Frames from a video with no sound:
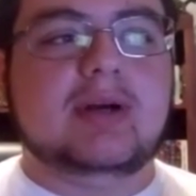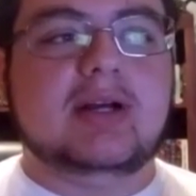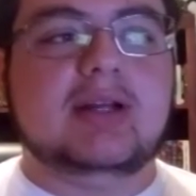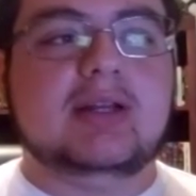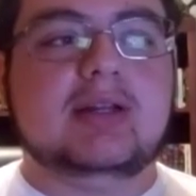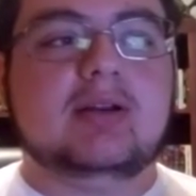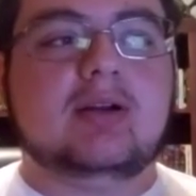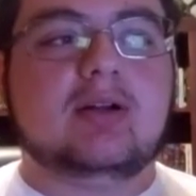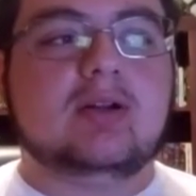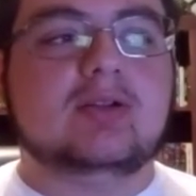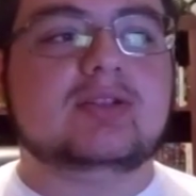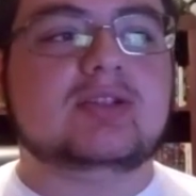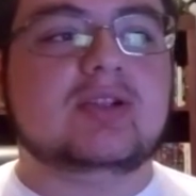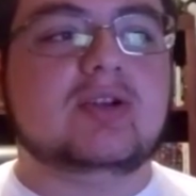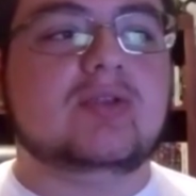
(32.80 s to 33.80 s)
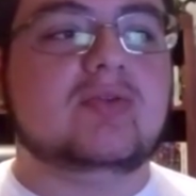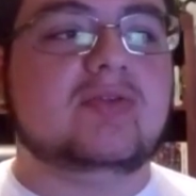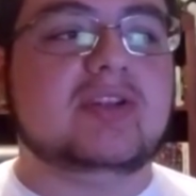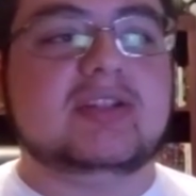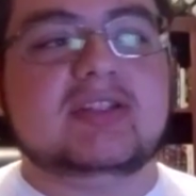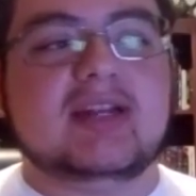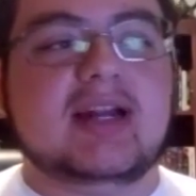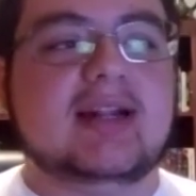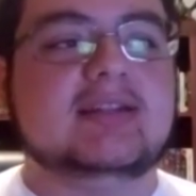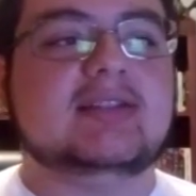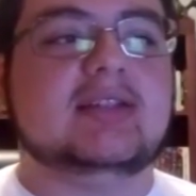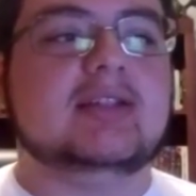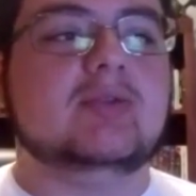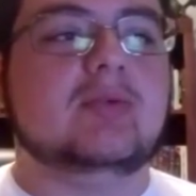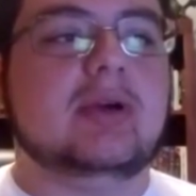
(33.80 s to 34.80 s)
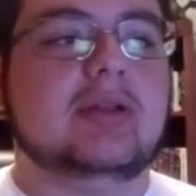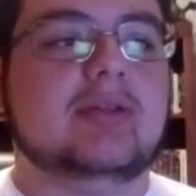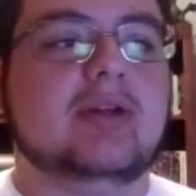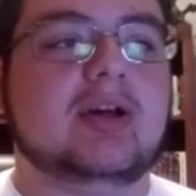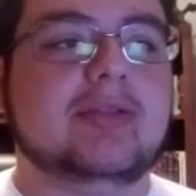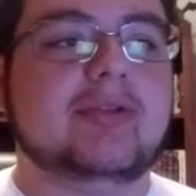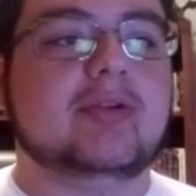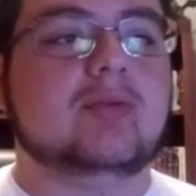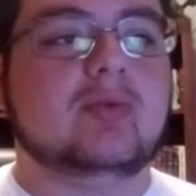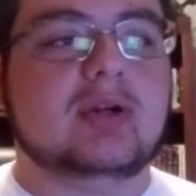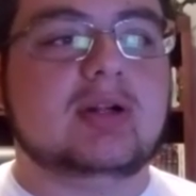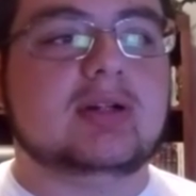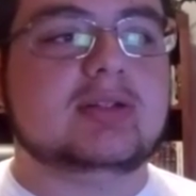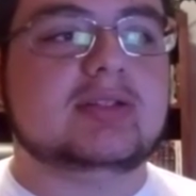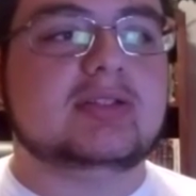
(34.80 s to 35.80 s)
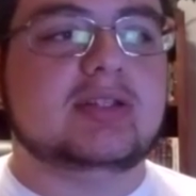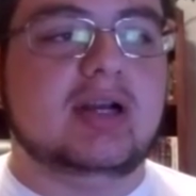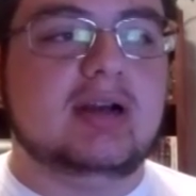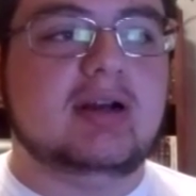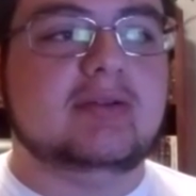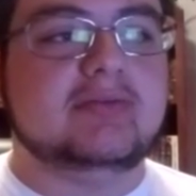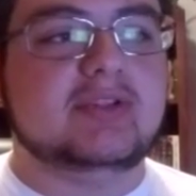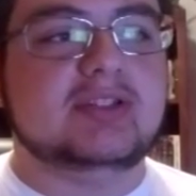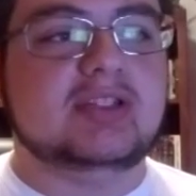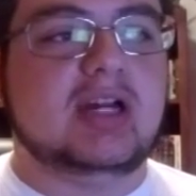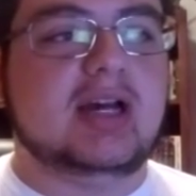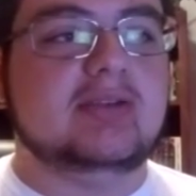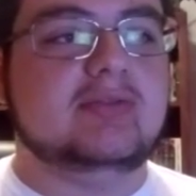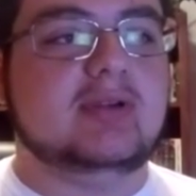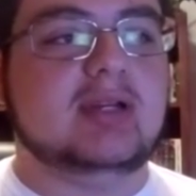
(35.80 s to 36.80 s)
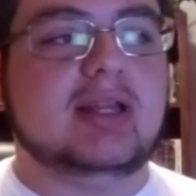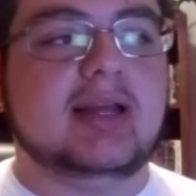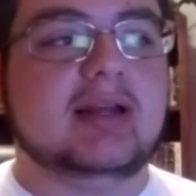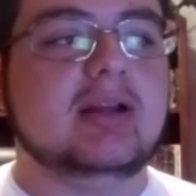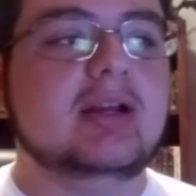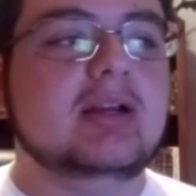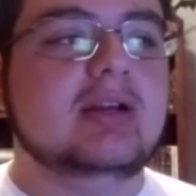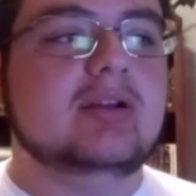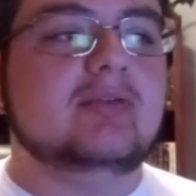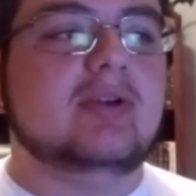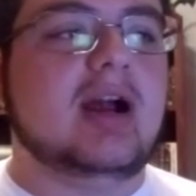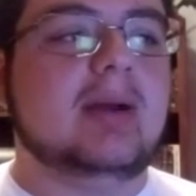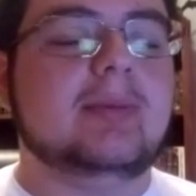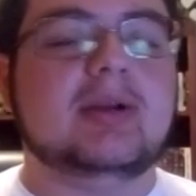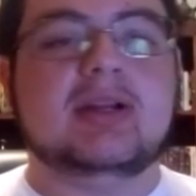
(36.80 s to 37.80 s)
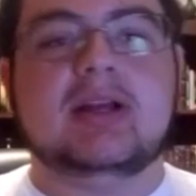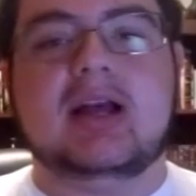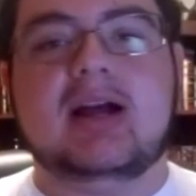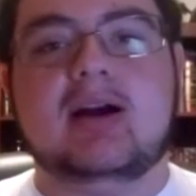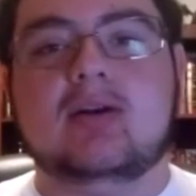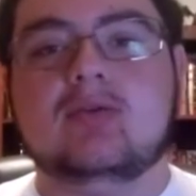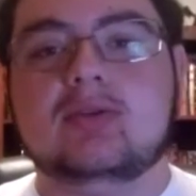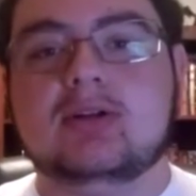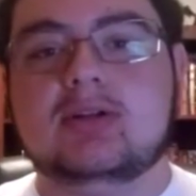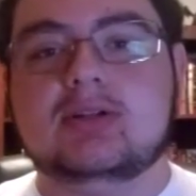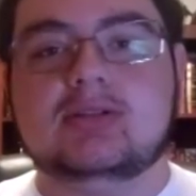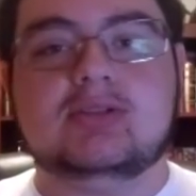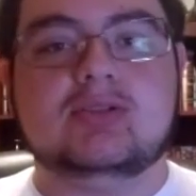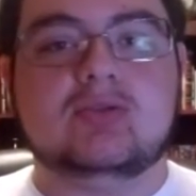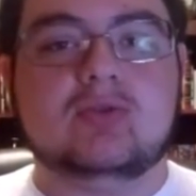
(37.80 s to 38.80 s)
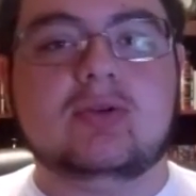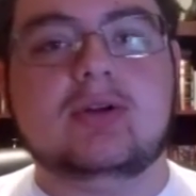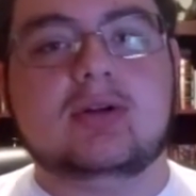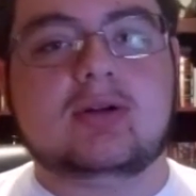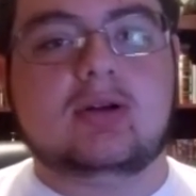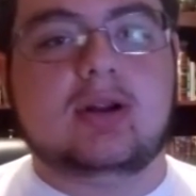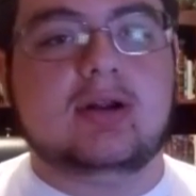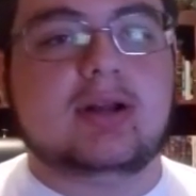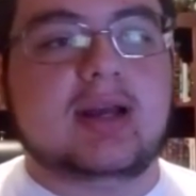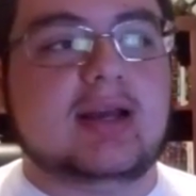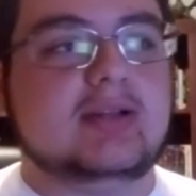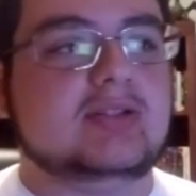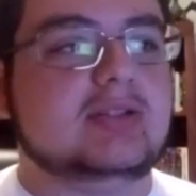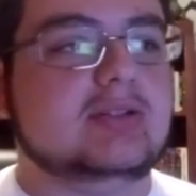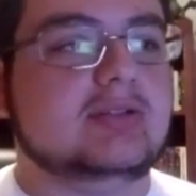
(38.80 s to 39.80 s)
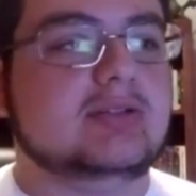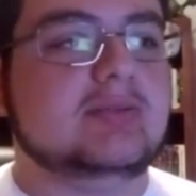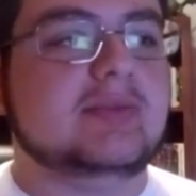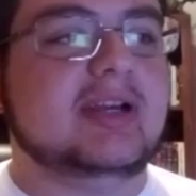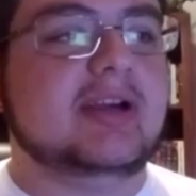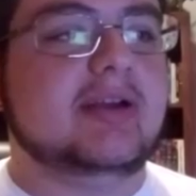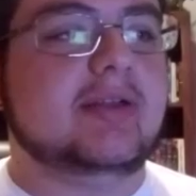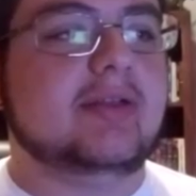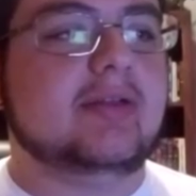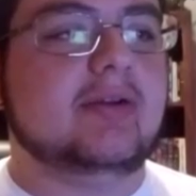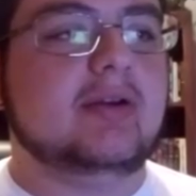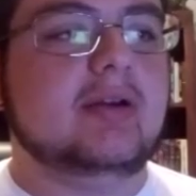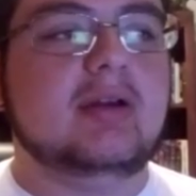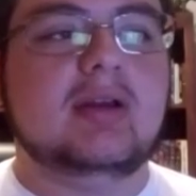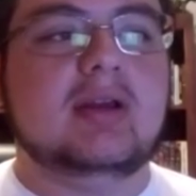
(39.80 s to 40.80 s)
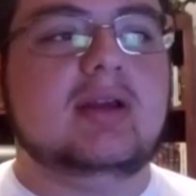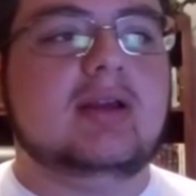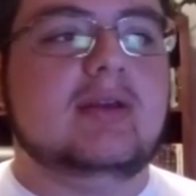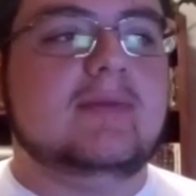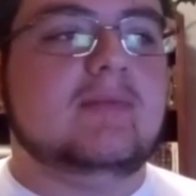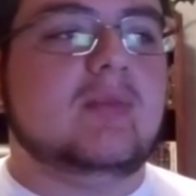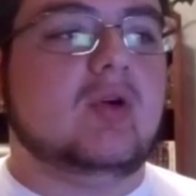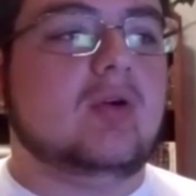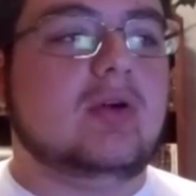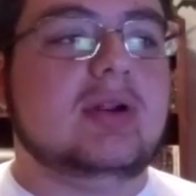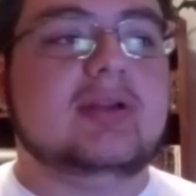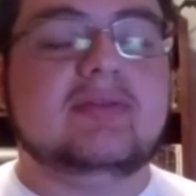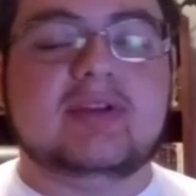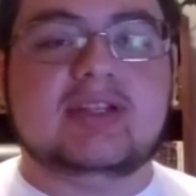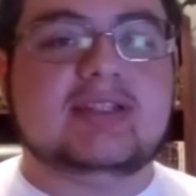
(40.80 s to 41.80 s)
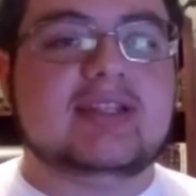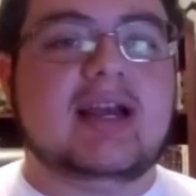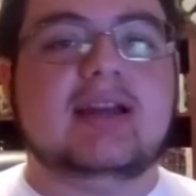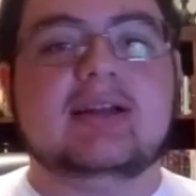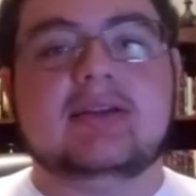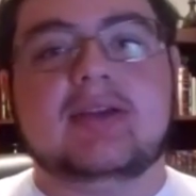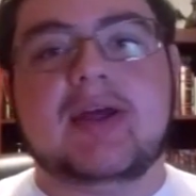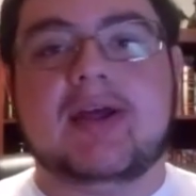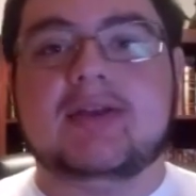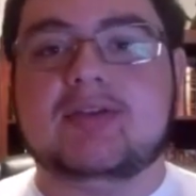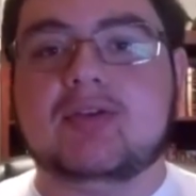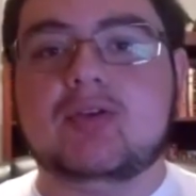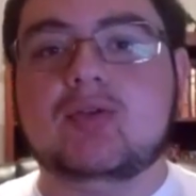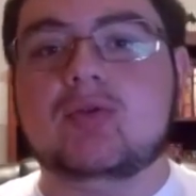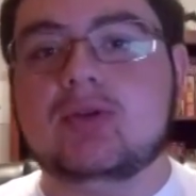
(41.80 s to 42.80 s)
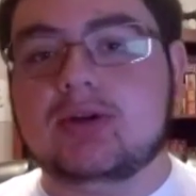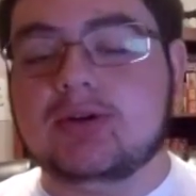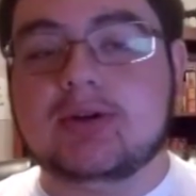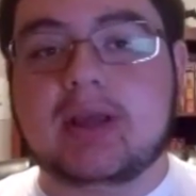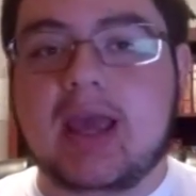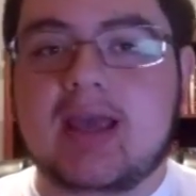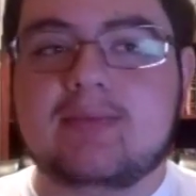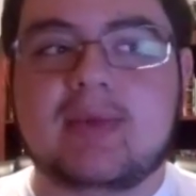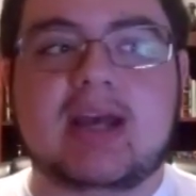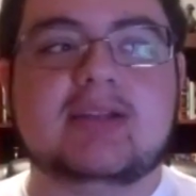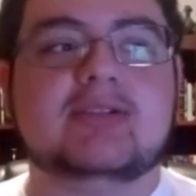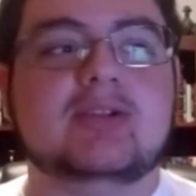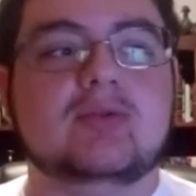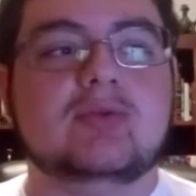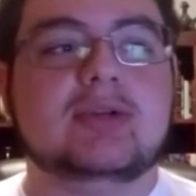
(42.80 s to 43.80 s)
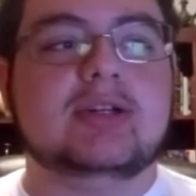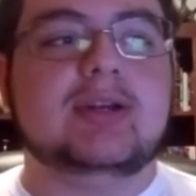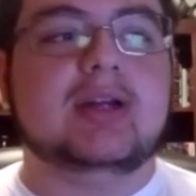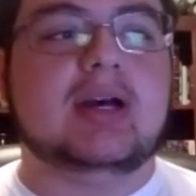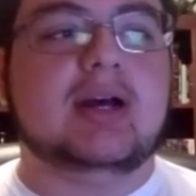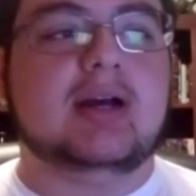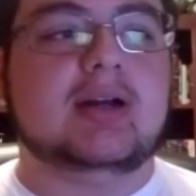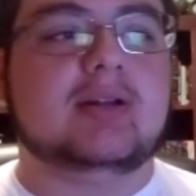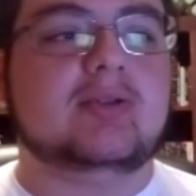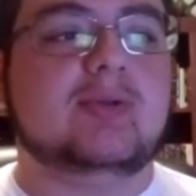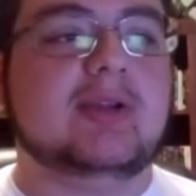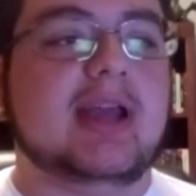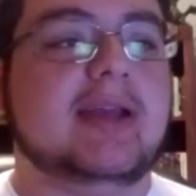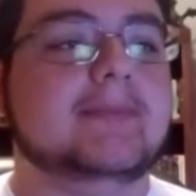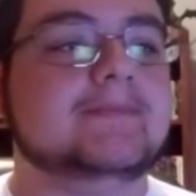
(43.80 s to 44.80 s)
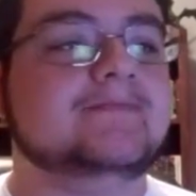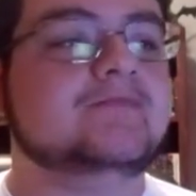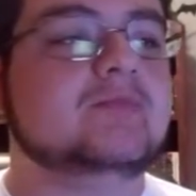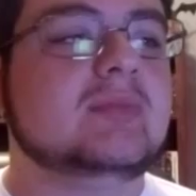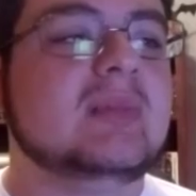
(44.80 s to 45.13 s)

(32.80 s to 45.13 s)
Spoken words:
but it also fits nicely with other works of the genre like Robert E. Howard's or Clark Ashton Smith, or even a setting that you or your game master would create.